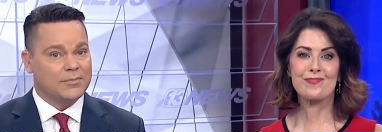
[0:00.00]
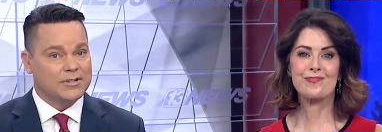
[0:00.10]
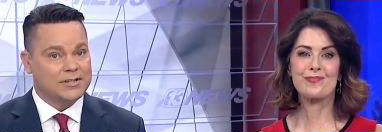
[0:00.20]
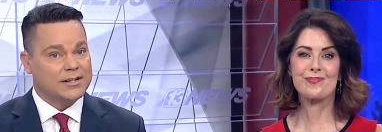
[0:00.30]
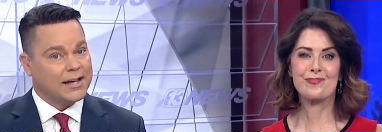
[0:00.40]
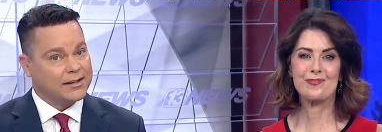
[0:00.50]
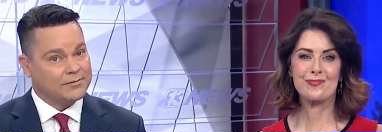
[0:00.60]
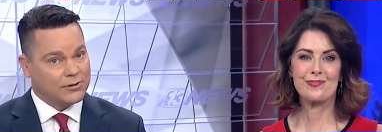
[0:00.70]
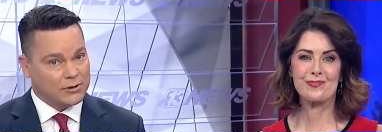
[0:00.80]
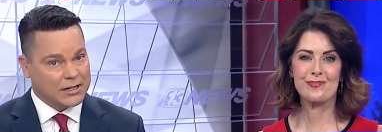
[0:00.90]
Speaker 1: busy and
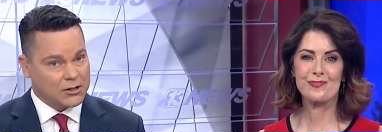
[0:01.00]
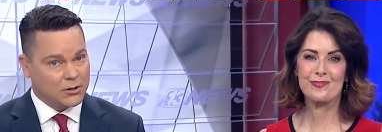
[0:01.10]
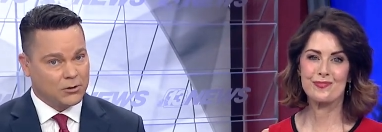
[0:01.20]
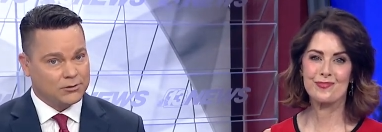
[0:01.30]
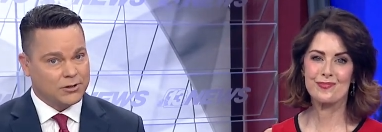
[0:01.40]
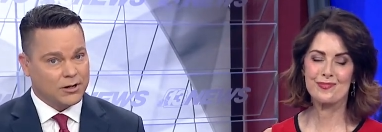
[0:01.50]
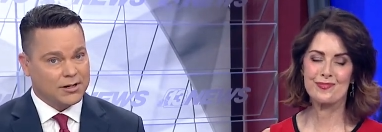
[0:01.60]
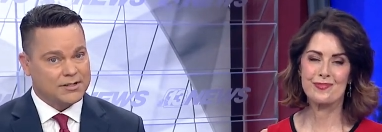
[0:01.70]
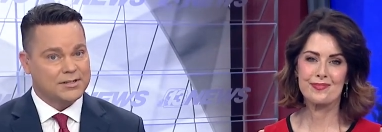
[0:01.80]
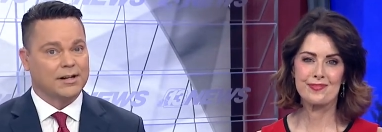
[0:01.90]
very cold
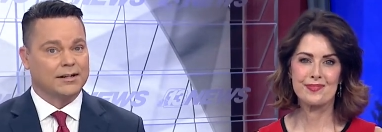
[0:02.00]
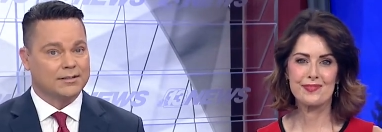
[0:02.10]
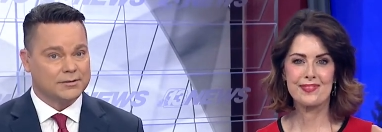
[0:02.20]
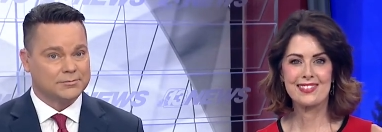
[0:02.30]
caucus night.